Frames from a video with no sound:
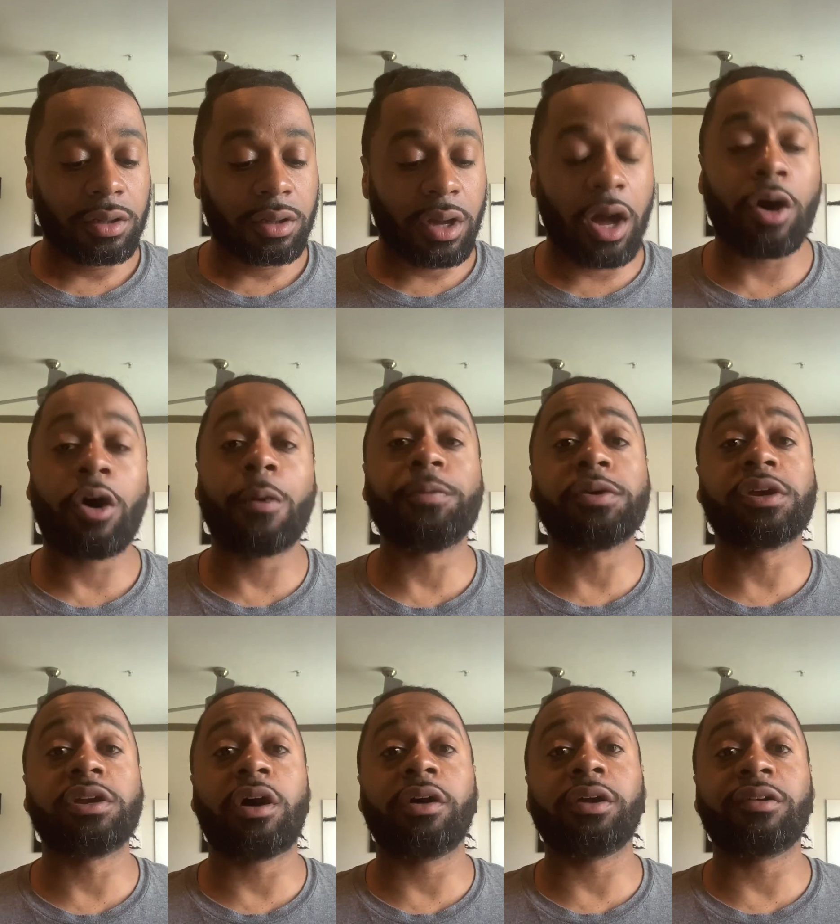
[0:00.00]
I hope you
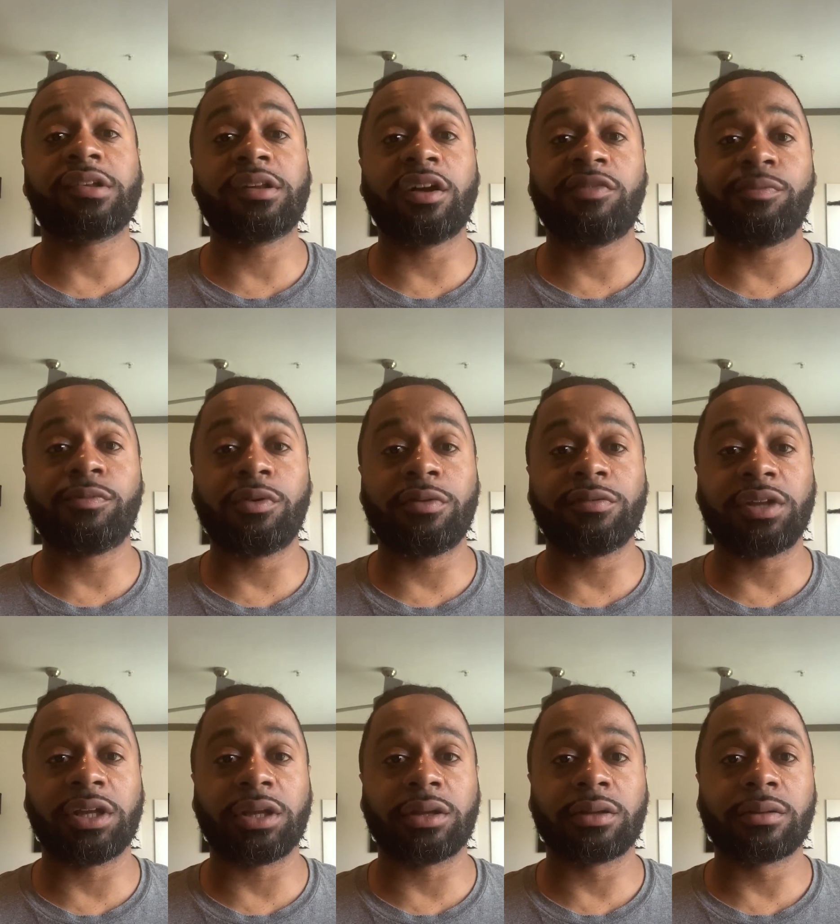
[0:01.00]
get all your stuff moved
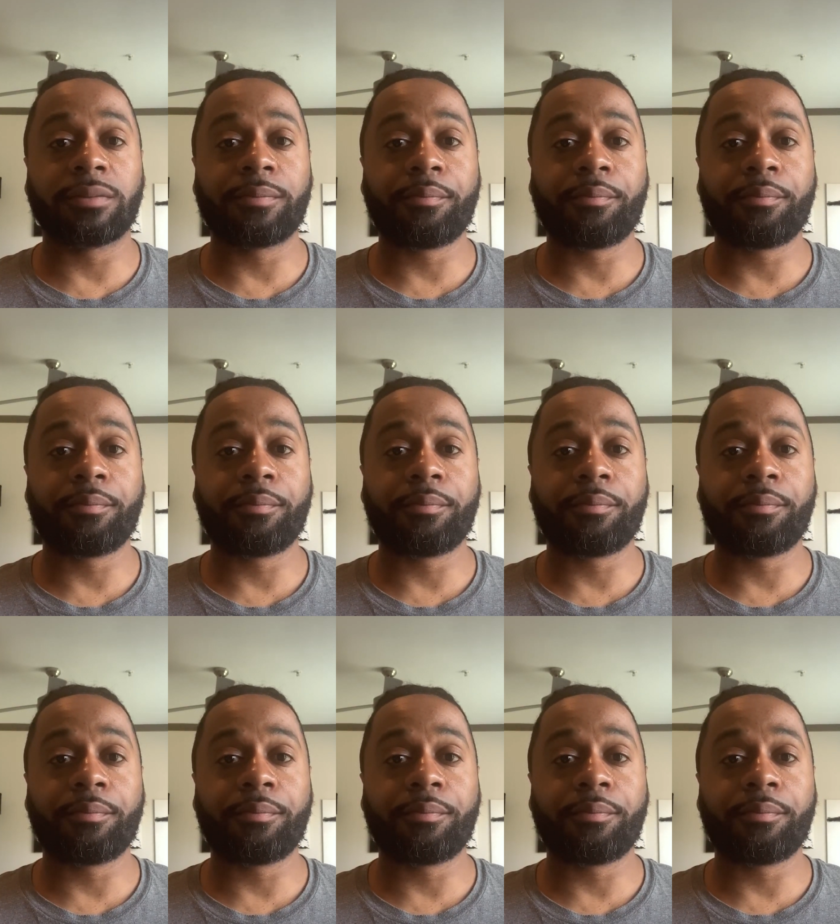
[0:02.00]
in.